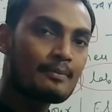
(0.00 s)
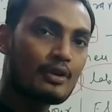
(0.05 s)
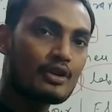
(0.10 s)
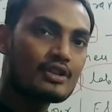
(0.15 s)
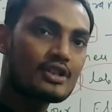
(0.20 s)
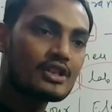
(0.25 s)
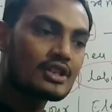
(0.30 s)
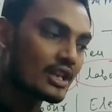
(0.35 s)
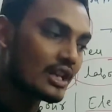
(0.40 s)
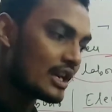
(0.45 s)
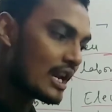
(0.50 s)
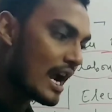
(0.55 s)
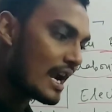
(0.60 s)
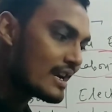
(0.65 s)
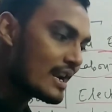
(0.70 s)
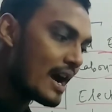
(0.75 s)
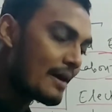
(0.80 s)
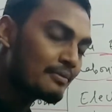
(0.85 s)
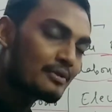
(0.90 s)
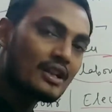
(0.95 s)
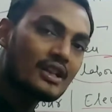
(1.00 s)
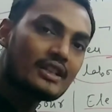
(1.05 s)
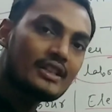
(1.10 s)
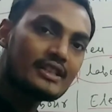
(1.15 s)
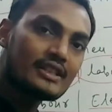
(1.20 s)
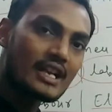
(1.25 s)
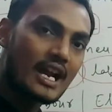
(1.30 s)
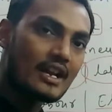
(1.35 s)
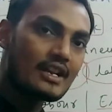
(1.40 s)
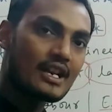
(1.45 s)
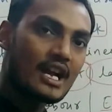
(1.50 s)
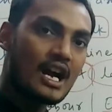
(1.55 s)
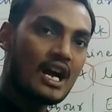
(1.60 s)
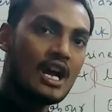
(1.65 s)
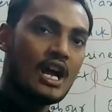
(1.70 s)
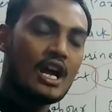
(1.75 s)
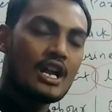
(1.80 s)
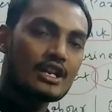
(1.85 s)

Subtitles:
position, and after the China,